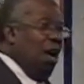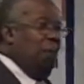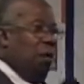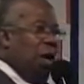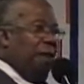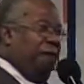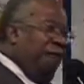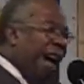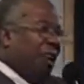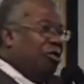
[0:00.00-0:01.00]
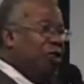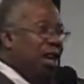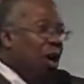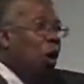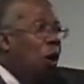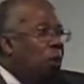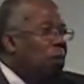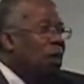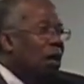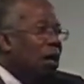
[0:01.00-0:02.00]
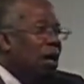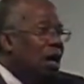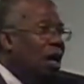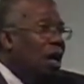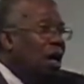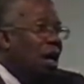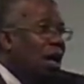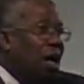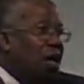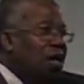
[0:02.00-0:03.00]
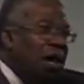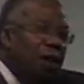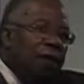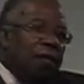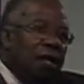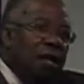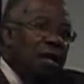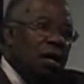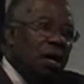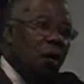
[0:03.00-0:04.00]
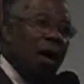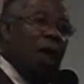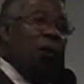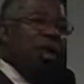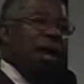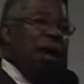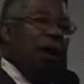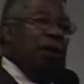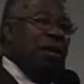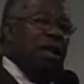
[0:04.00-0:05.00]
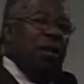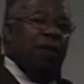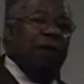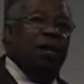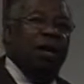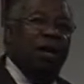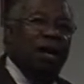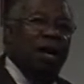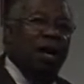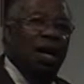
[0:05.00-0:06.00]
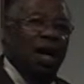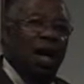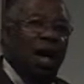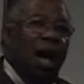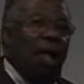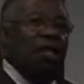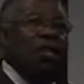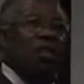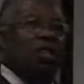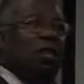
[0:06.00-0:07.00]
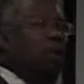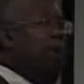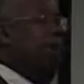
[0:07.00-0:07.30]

Between a factory and a home. Right. There's a difference. When I go to England, I couldn't tell the difference. I see this, this